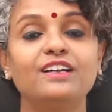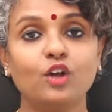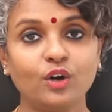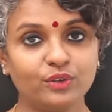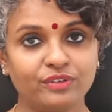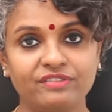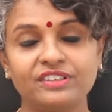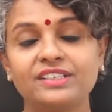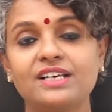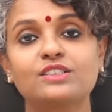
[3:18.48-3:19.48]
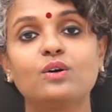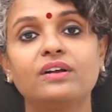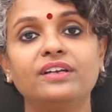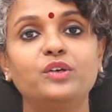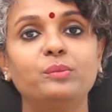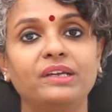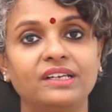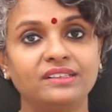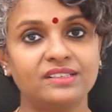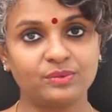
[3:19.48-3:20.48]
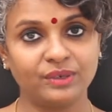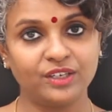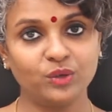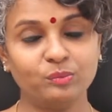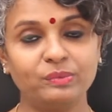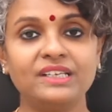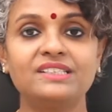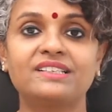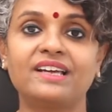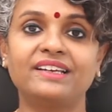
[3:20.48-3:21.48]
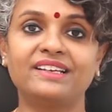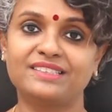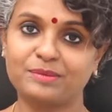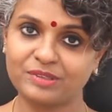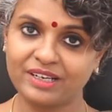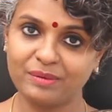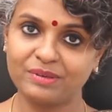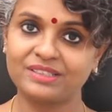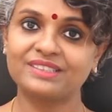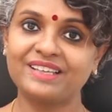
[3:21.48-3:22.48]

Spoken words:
A lot of effort has gone into making this video. Please like and subscribe us.